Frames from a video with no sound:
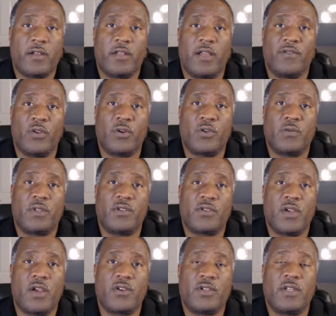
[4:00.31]
that I've noticed with
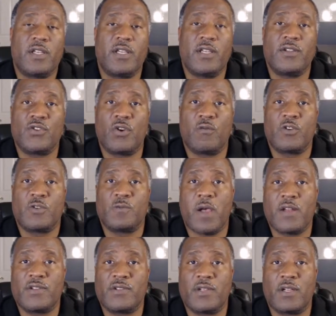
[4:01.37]
discussion is your
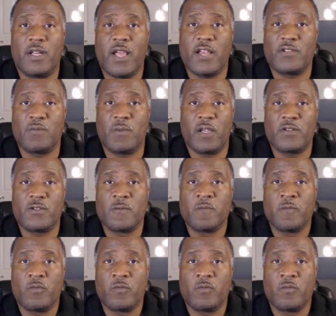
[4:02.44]
responses to classmates.